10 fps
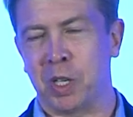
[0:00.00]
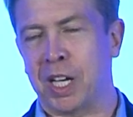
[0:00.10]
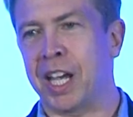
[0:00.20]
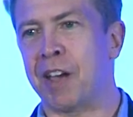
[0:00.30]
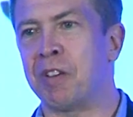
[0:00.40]

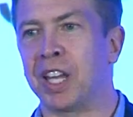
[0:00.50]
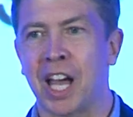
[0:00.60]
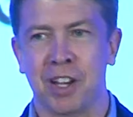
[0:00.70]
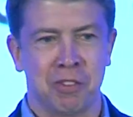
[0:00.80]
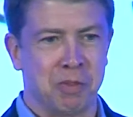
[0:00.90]
I have a
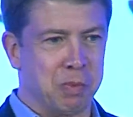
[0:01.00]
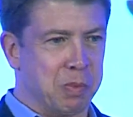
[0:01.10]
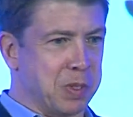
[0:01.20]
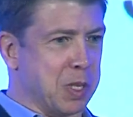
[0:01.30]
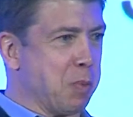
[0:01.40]
lot of
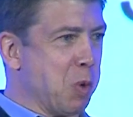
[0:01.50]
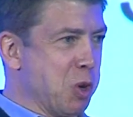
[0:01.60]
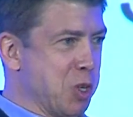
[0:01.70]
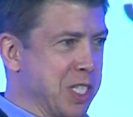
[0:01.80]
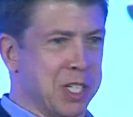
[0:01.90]

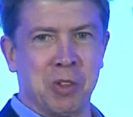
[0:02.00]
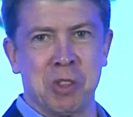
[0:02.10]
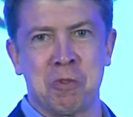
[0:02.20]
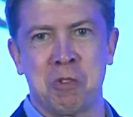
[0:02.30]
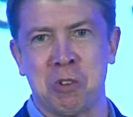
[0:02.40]
supporters here
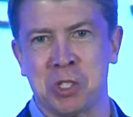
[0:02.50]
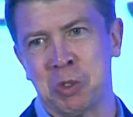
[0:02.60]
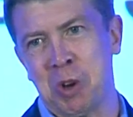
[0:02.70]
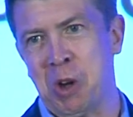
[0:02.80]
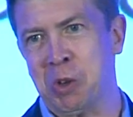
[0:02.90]
in the
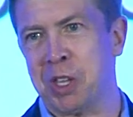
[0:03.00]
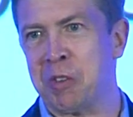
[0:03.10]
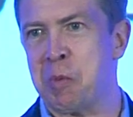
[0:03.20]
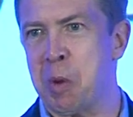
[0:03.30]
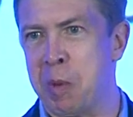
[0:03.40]
first row that
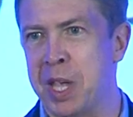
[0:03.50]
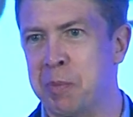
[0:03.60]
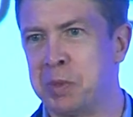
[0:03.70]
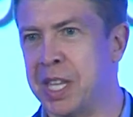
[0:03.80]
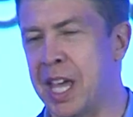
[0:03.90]
have put me
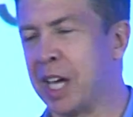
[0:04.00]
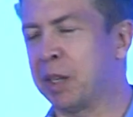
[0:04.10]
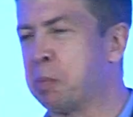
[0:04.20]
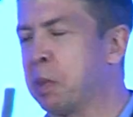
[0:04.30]
up to that.